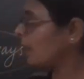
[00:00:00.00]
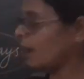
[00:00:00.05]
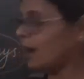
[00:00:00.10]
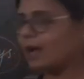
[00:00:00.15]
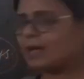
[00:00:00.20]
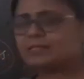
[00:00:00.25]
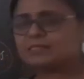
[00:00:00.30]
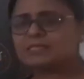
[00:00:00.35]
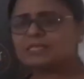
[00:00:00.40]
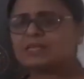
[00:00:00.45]

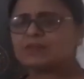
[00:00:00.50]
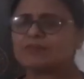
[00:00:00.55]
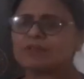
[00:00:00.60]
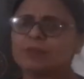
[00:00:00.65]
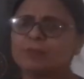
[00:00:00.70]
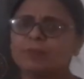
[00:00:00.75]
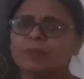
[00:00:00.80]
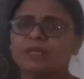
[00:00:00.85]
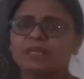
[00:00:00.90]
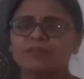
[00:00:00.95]
Answer
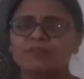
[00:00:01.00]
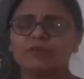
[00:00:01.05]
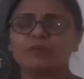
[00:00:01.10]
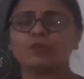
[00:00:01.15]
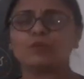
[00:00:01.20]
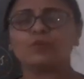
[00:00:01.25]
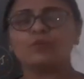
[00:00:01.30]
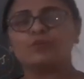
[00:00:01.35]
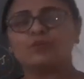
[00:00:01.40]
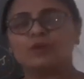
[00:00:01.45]
will be given
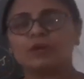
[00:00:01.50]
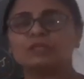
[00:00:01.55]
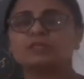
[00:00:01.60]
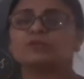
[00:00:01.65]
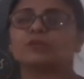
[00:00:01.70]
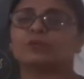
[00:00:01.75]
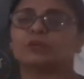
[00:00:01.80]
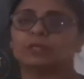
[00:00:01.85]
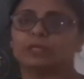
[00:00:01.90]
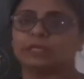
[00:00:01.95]
of what
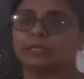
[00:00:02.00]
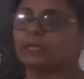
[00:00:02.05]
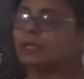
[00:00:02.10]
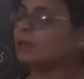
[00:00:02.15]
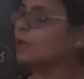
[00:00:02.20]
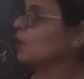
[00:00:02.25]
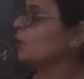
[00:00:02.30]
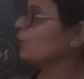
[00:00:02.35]
only.